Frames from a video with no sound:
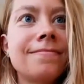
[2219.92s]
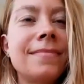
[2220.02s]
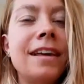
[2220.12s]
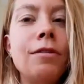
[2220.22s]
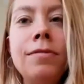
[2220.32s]

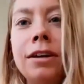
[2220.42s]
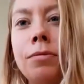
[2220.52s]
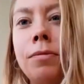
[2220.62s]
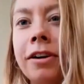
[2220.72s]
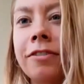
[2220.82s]
It will
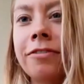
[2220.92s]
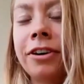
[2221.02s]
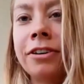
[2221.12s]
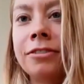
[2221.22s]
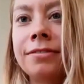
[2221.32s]
work for
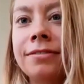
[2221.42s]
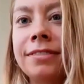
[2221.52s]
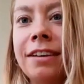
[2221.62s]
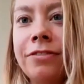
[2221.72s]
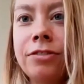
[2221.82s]
you if you